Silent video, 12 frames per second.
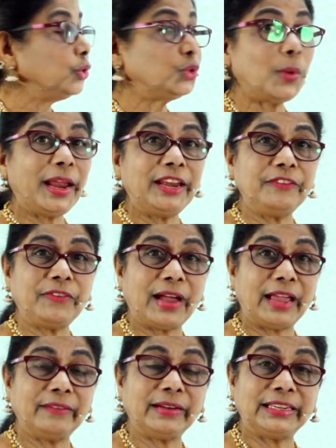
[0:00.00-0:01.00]

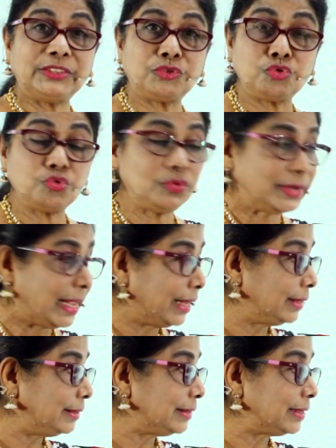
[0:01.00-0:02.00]
25 has 2
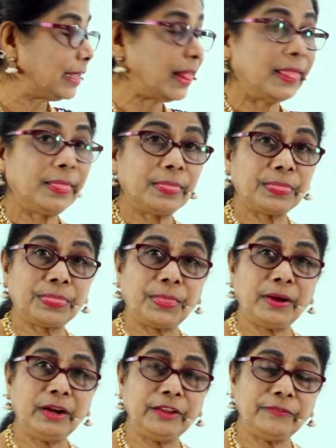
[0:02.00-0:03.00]
tenths.
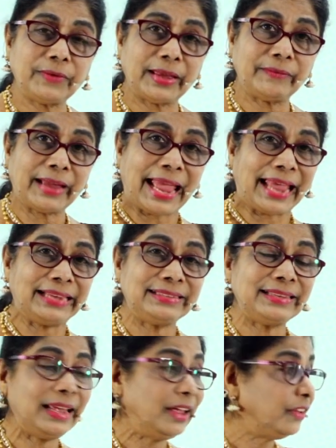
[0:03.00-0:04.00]
35 has
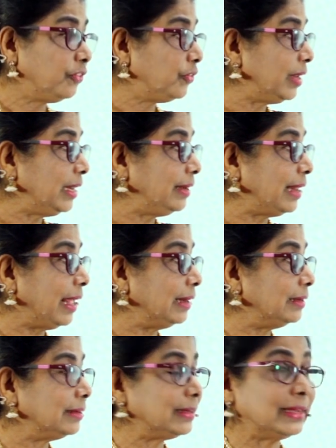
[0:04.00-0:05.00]
three
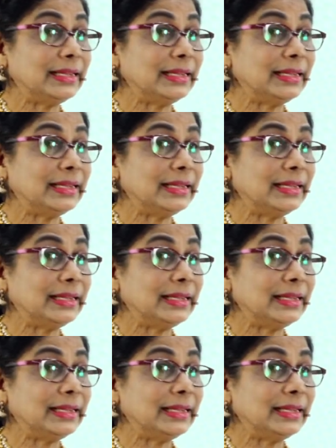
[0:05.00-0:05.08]
tens.